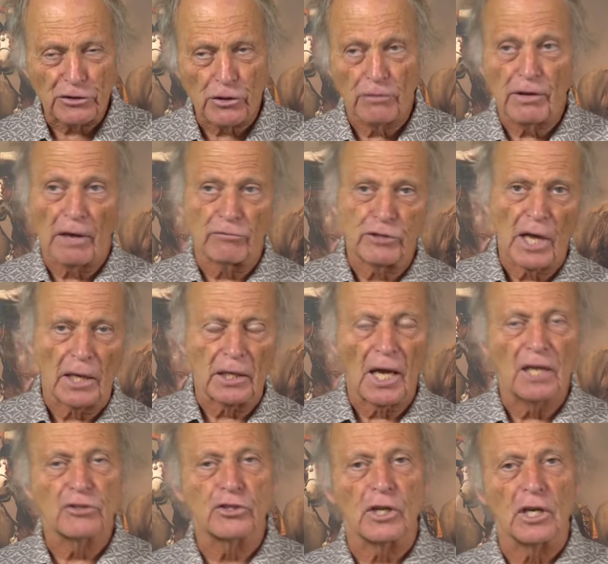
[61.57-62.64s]
So if you have 10
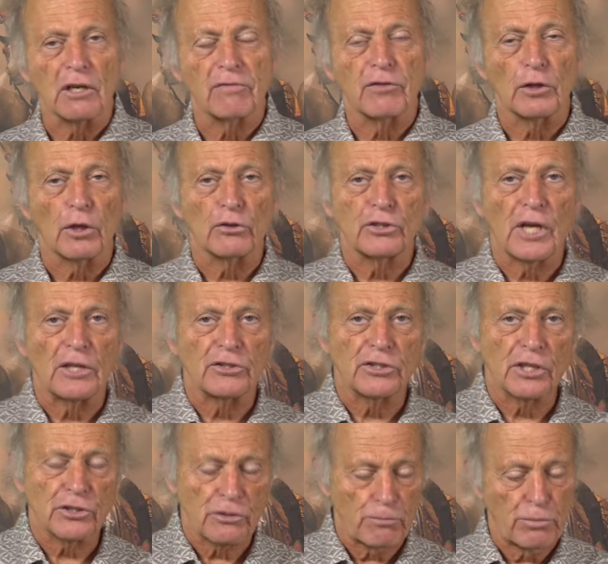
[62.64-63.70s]
guns, you got to fill out 10
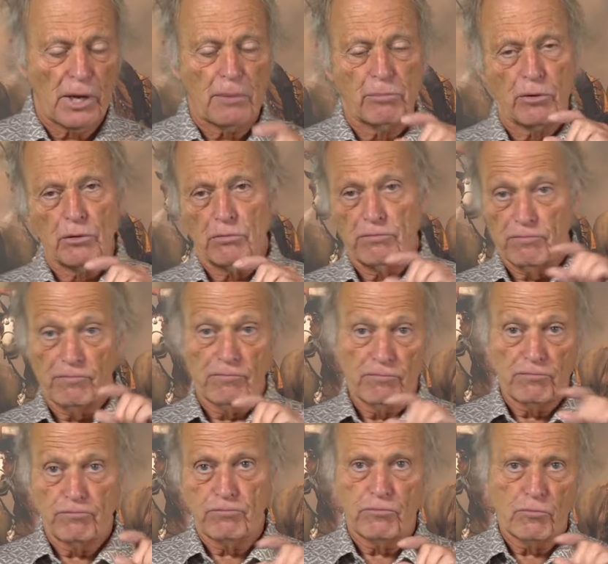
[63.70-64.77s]
sets of
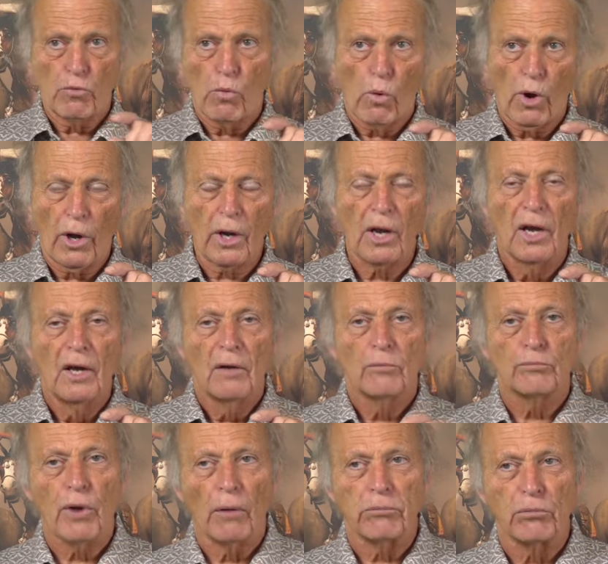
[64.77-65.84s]
paperwork,
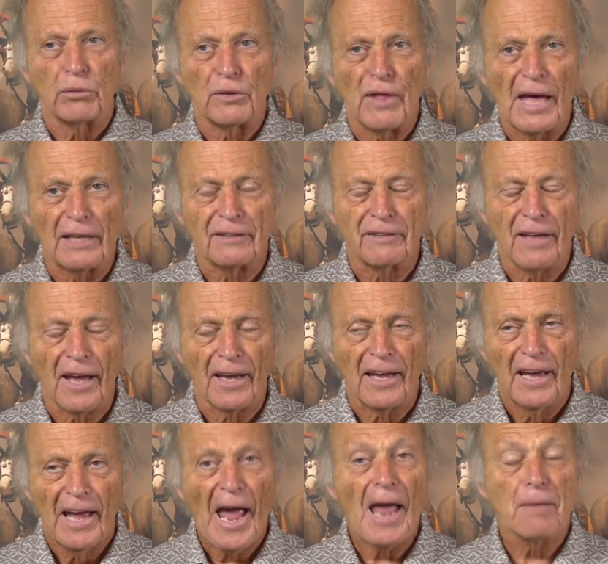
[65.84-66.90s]
probably that thick,
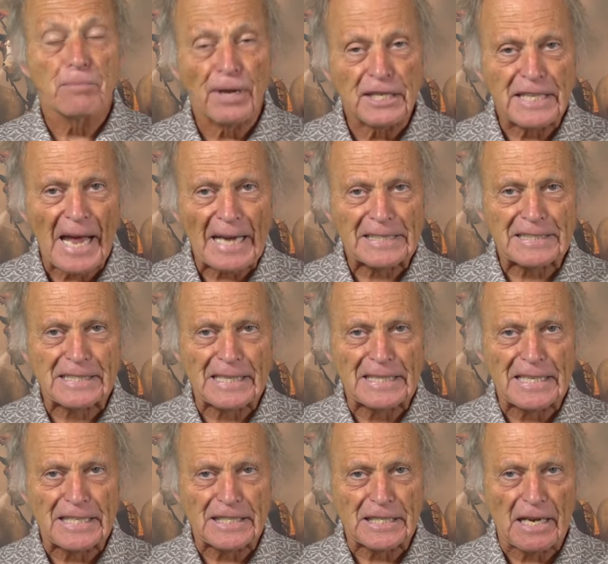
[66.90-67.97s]
and pay taxes on
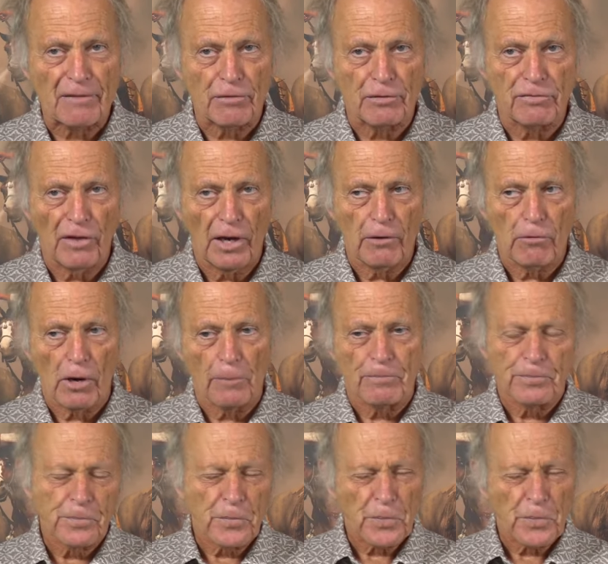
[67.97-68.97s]
each and every firearm.